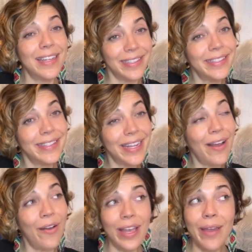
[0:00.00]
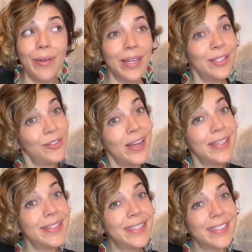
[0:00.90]
I just said, okay, we're gonna
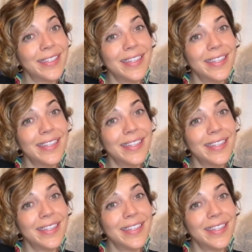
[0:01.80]
trust.